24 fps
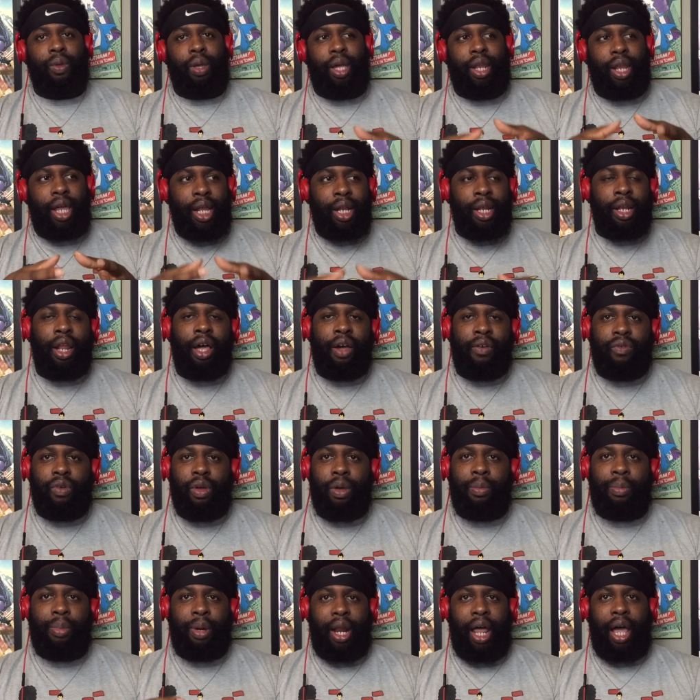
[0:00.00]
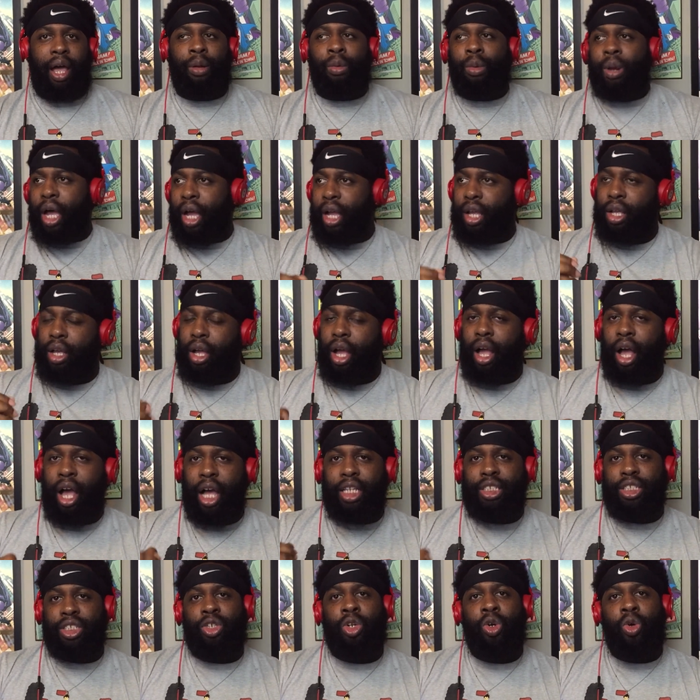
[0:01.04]
And they love it, but I'm like,
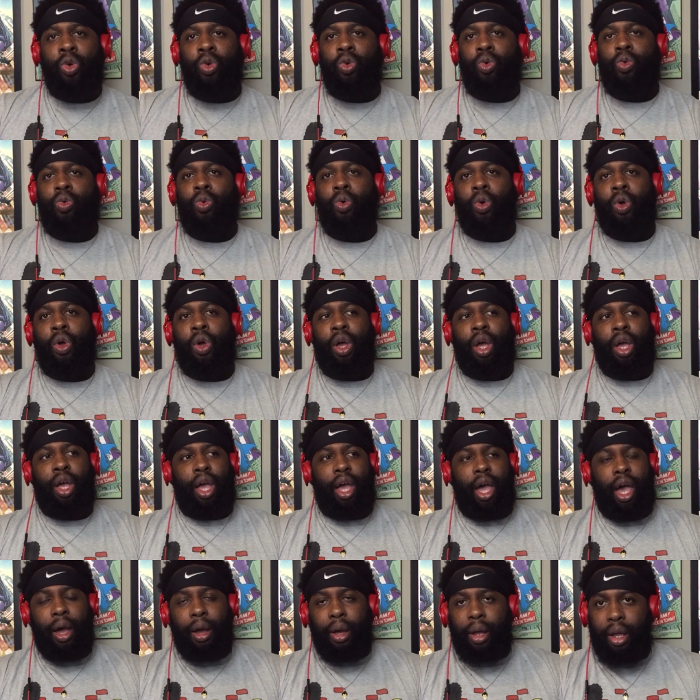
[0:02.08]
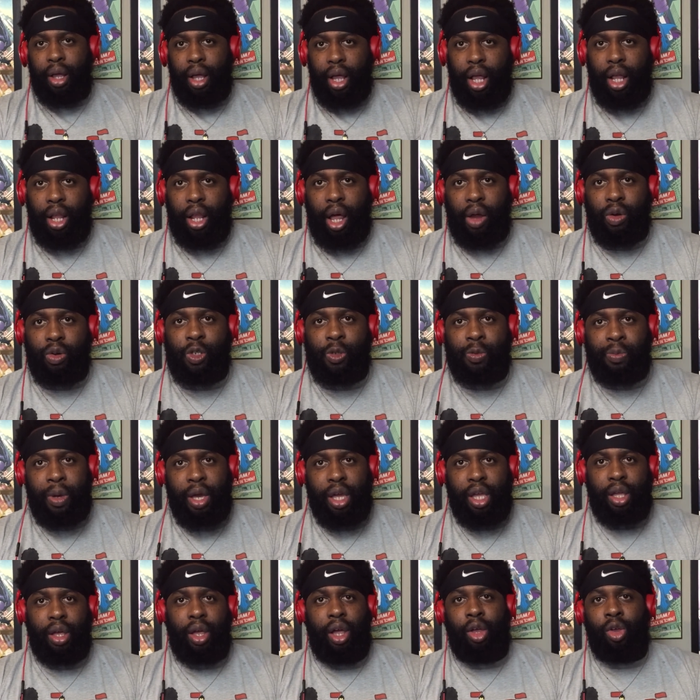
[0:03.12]
it's cool. I
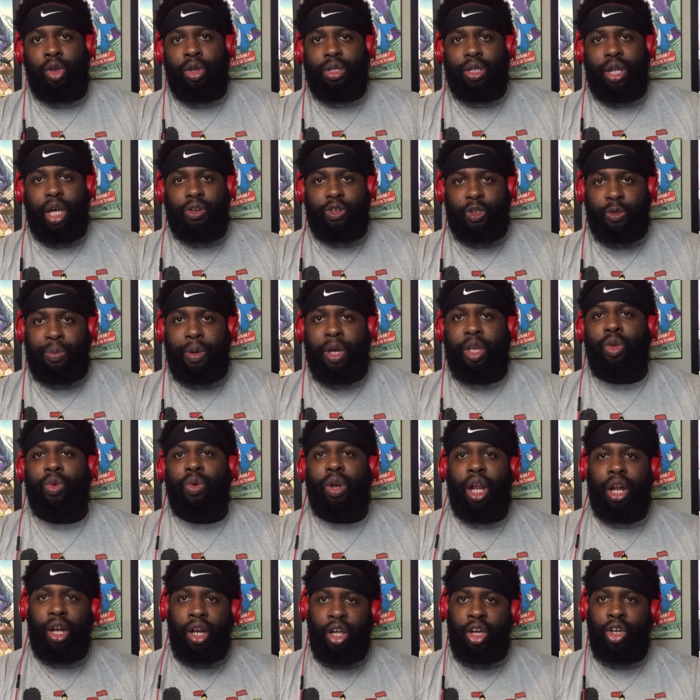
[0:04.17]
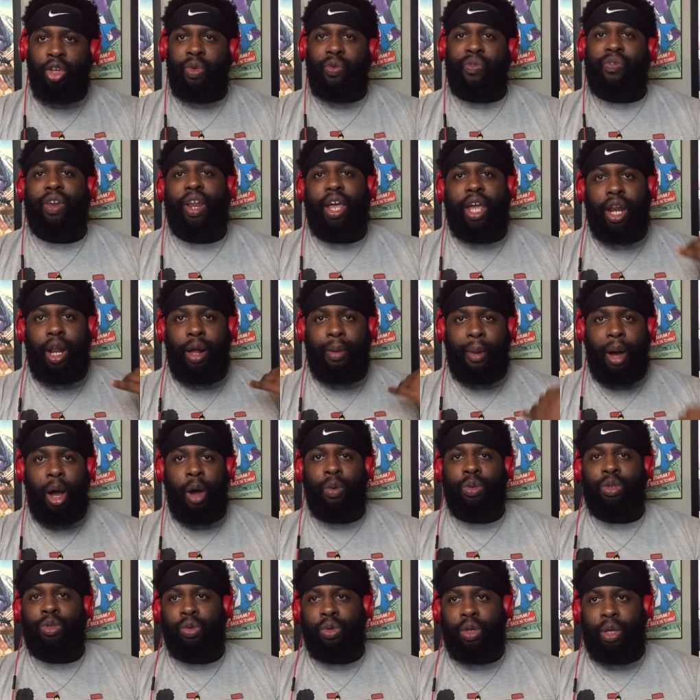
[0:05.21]
respect, you, and I love you for that, and I'm
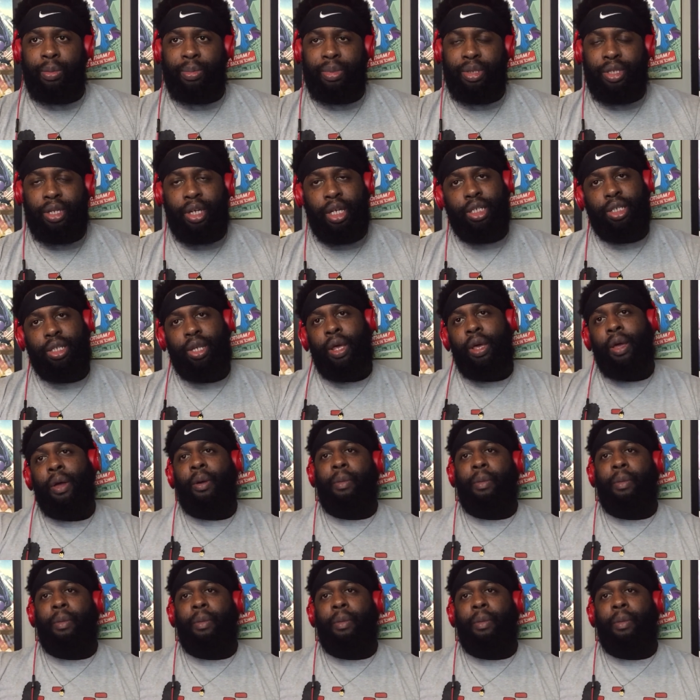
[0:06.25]
always gonna keep in touch.